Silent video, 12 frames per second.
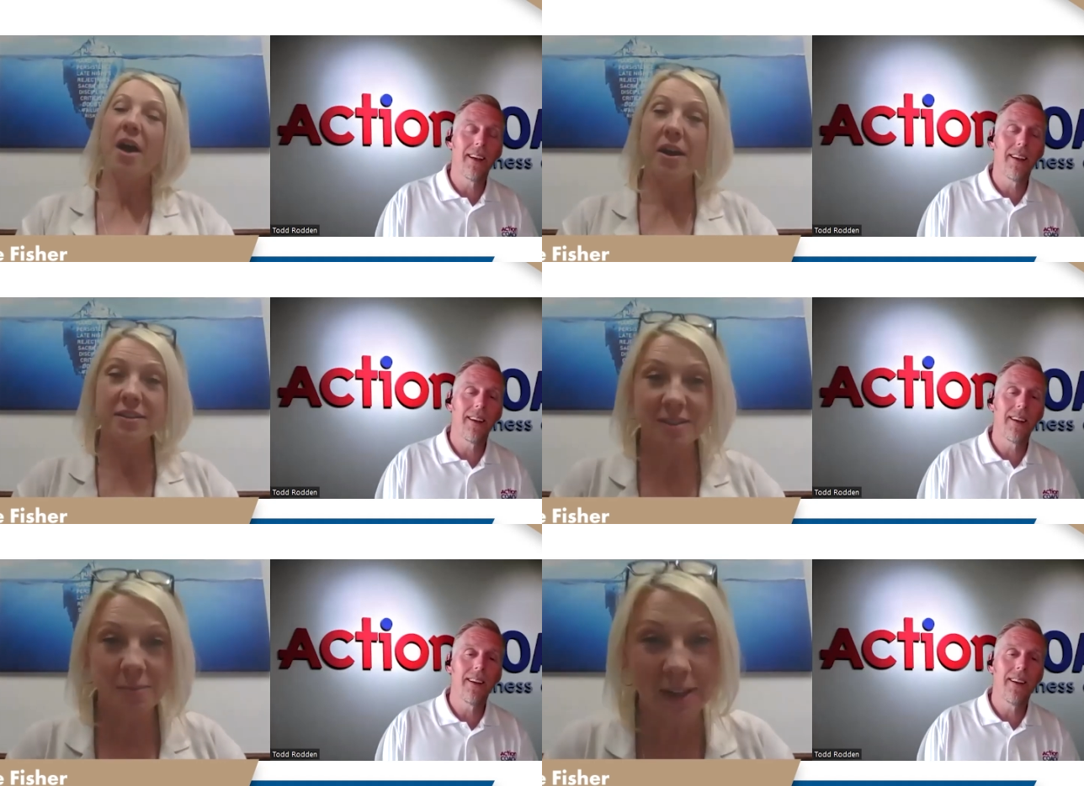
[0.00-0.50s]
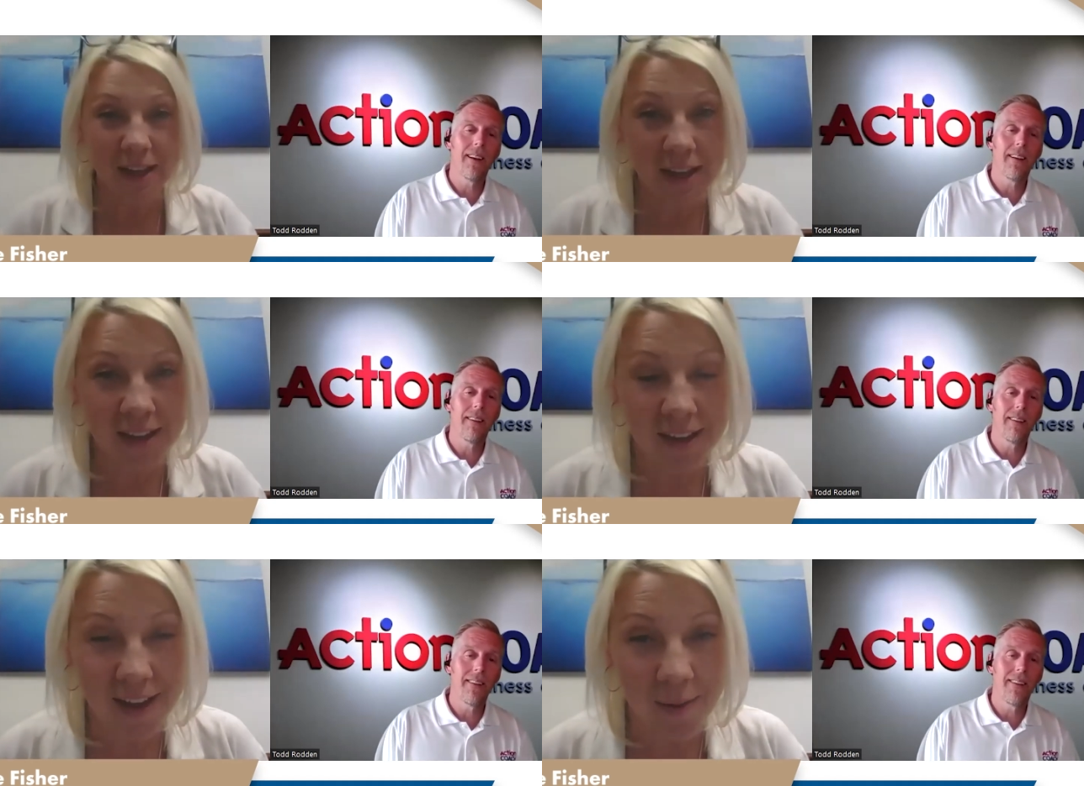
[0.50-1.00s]

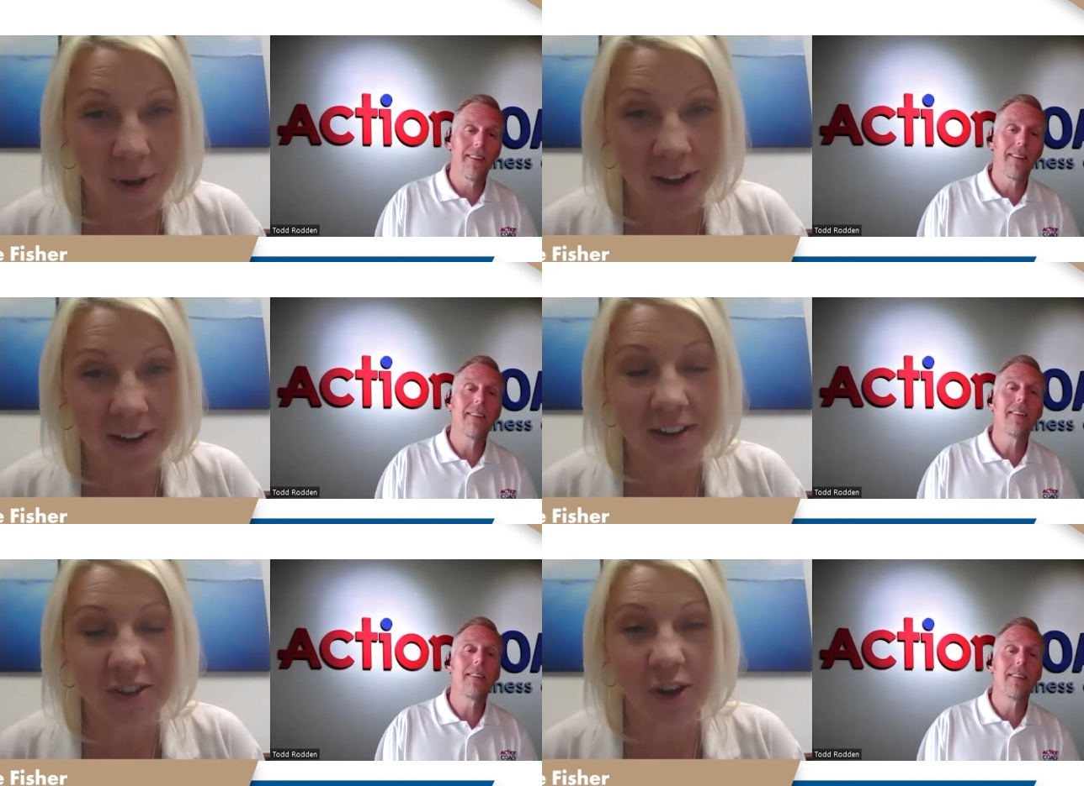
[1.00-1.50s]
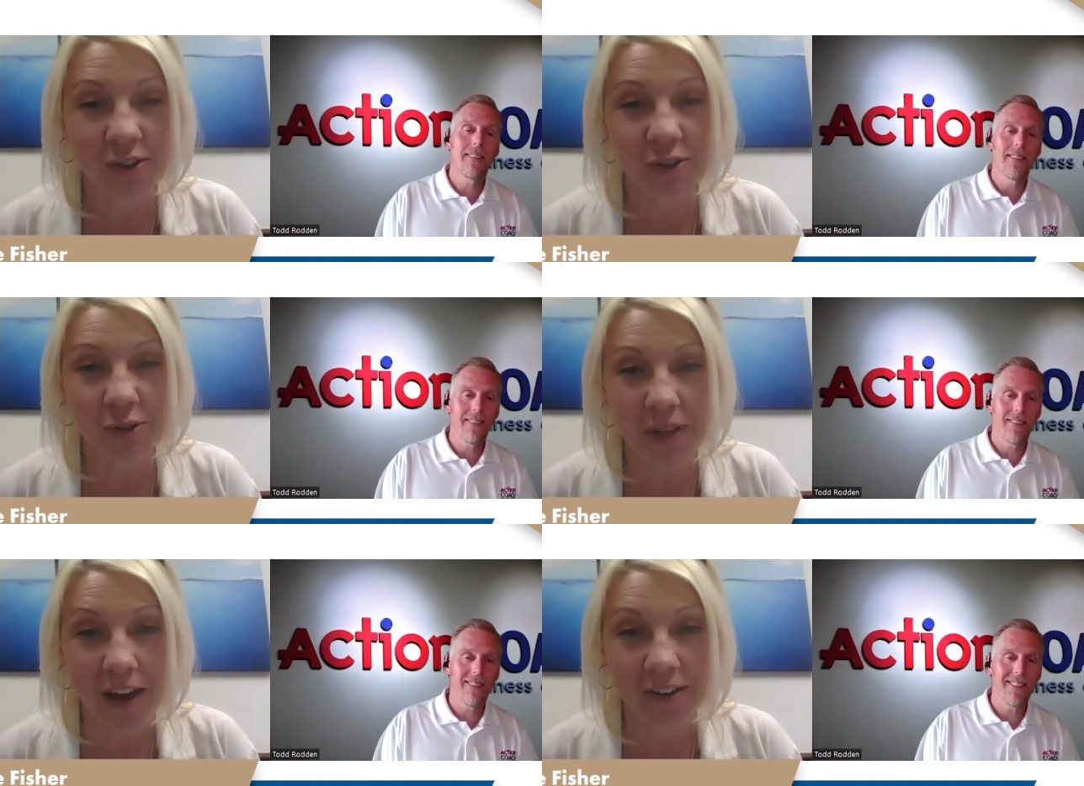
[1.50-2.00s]
Speaker 1: possibly. I'm not going to talk
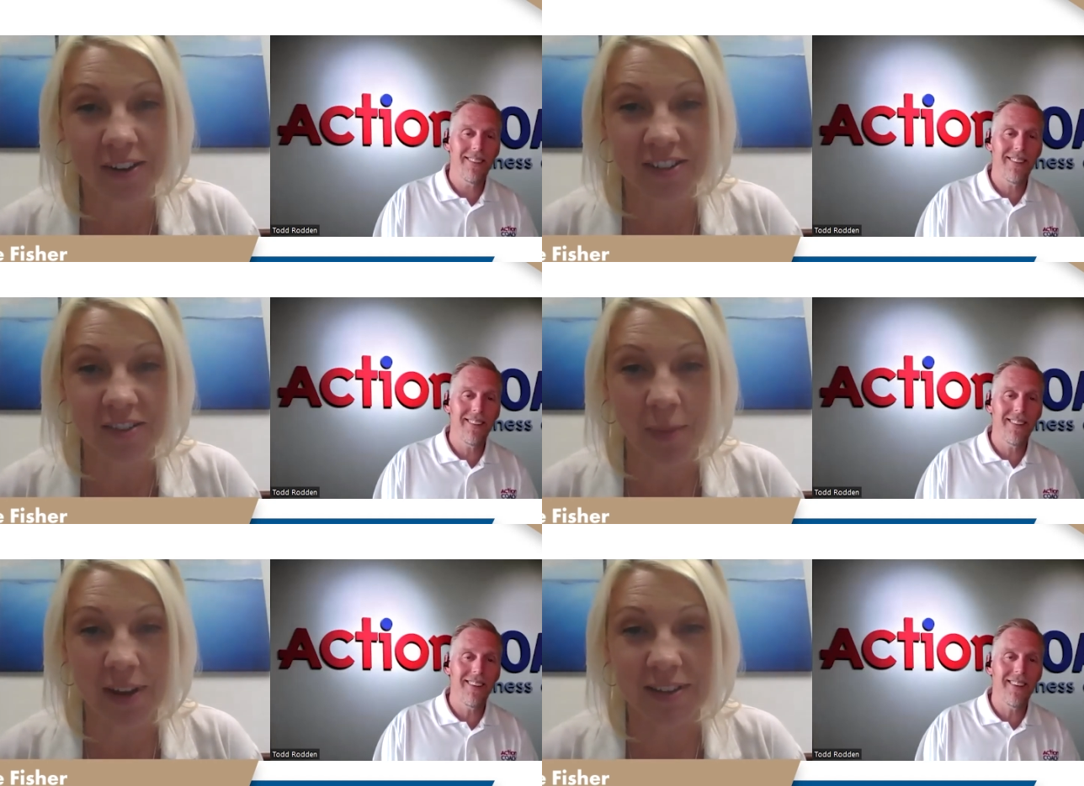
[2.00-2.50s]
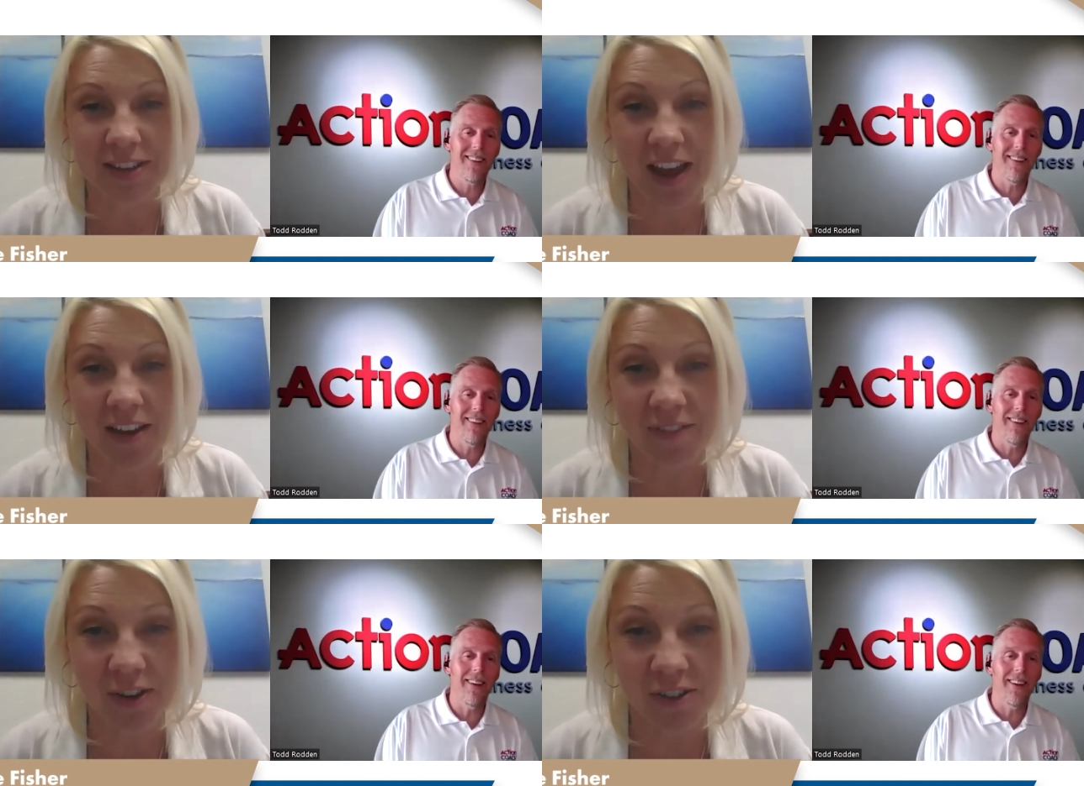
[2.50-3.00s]
too loud because if my
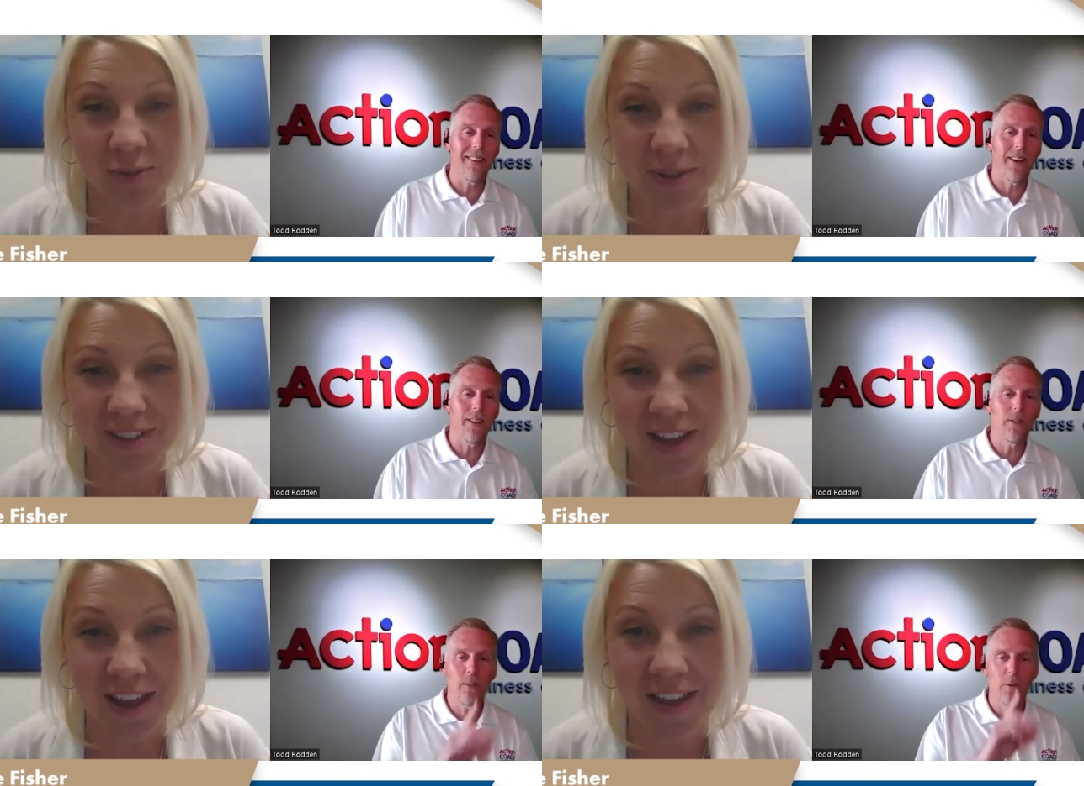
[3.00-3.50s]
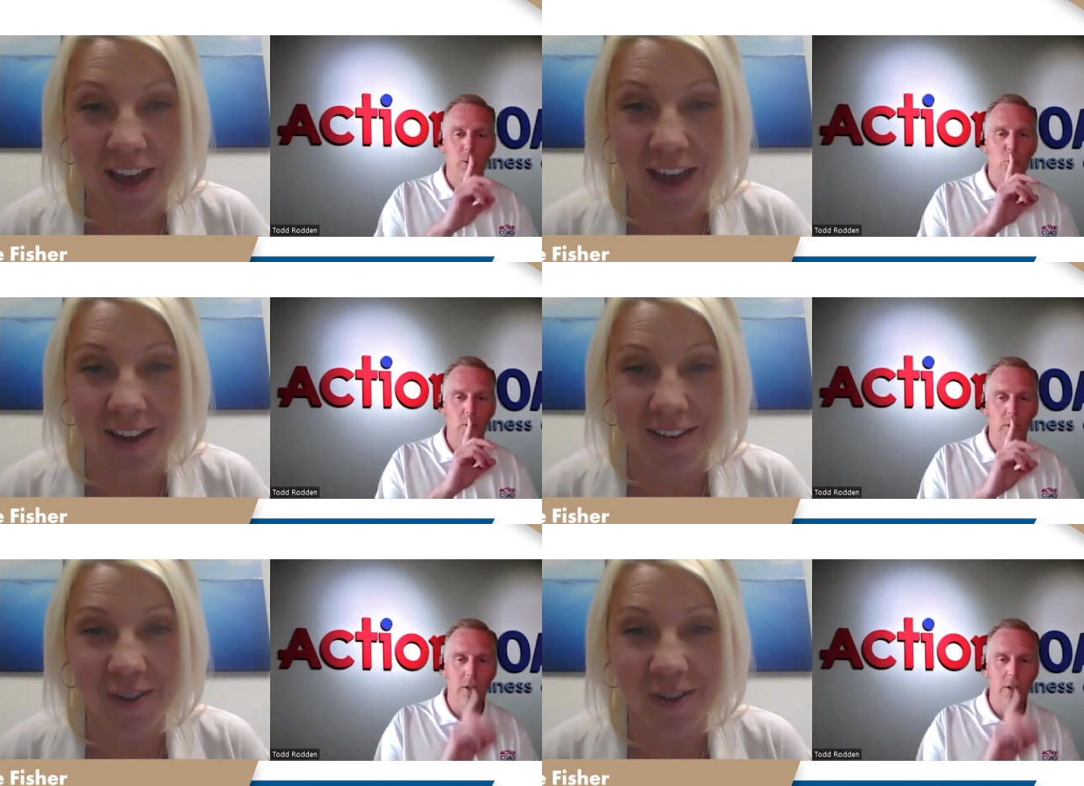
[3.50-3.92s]
staff hears me say that,